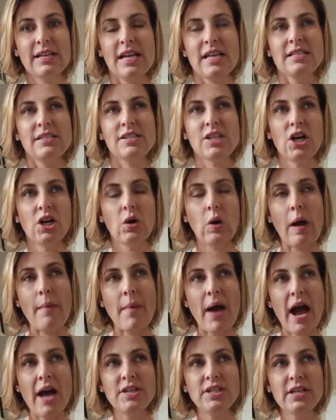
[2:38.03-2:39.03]
So
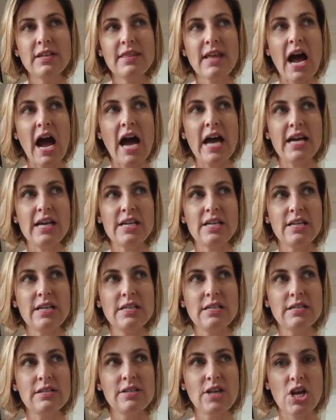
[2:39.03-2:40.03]
imagine that
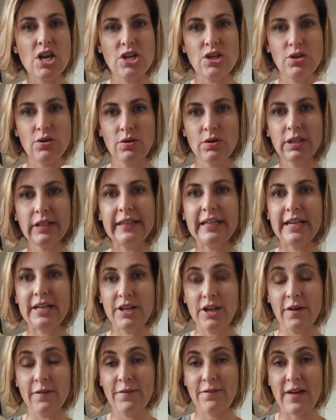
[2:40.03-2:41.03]
is you cleaning
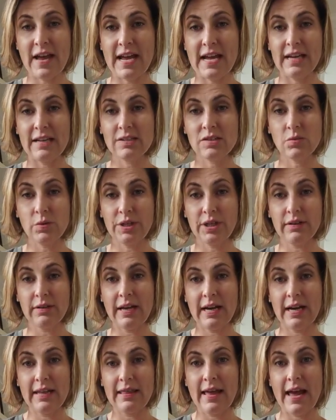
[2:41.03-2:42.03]
your face when you're
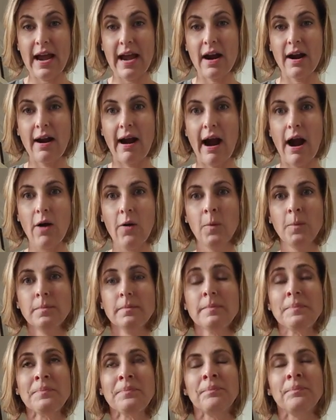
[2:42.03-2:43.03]
letting the air out,
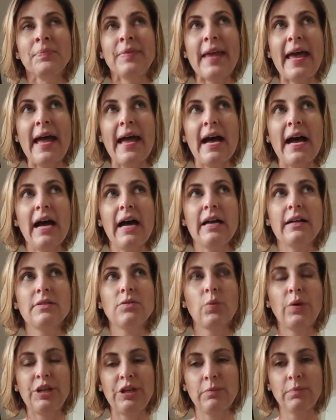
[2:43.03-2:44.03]
and
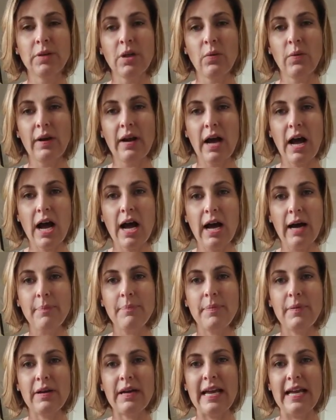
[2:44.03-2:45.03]
when you blow it
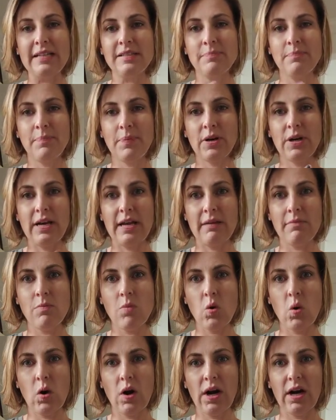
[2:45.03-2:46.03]
up, it's putting
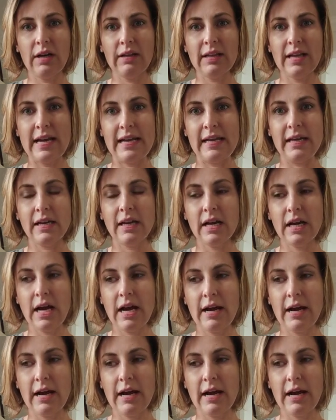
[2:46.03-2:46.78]
more like